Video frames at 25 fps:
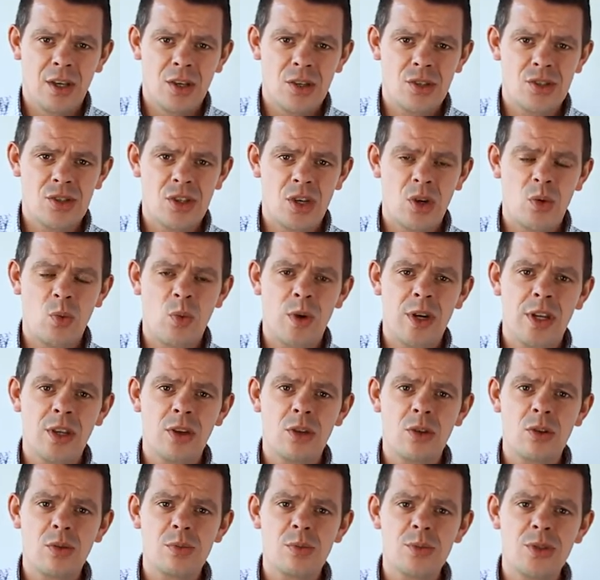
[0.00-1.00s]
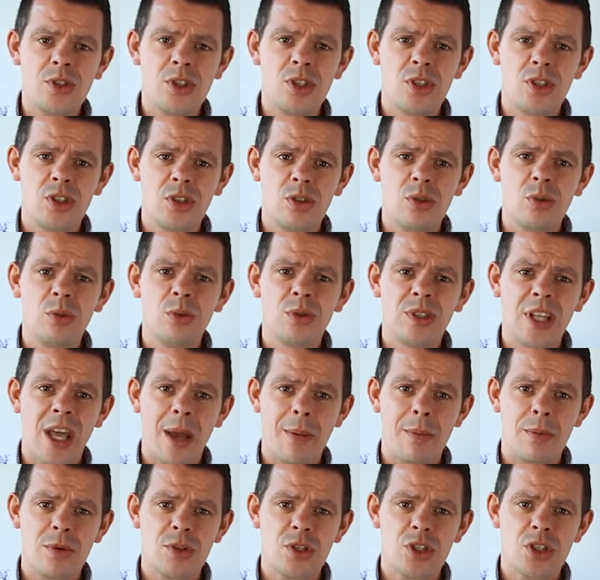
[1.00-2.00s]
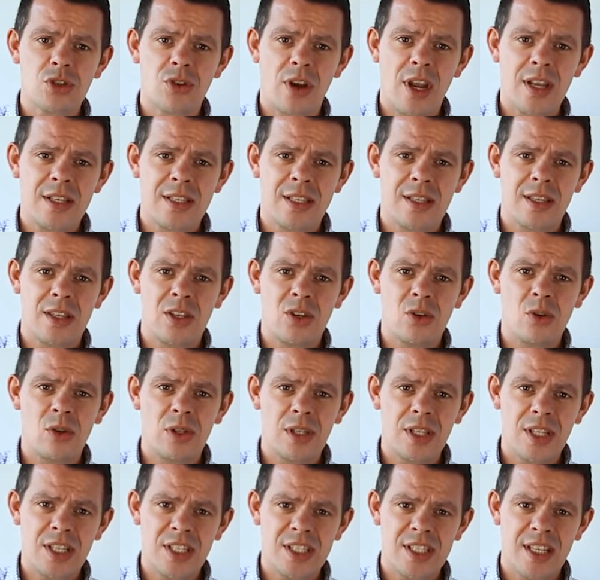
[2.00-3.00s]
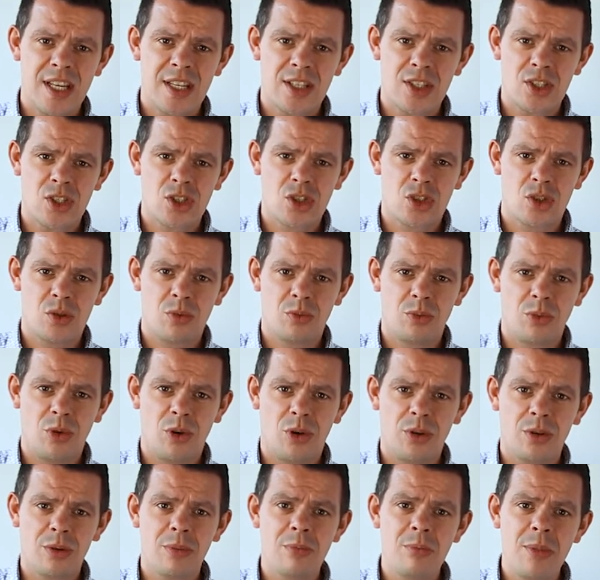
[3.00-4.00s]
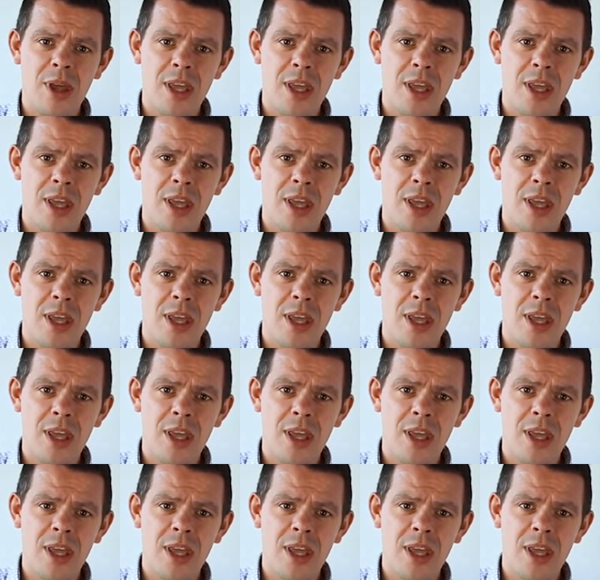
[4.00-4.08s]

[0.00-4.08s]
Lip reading: So when it comes to you demonstrating that you're listening to someone,